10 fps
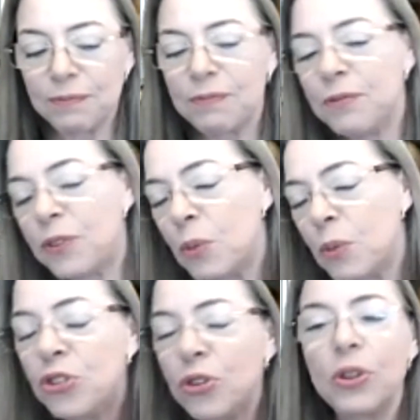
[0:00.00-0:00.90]
from
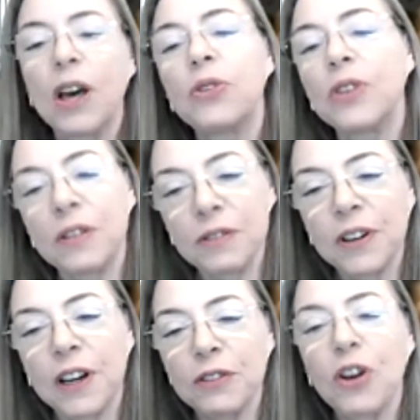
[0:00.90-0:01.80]

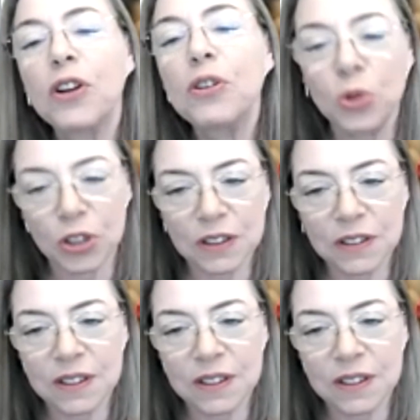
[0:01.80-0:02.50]
2005 onwards,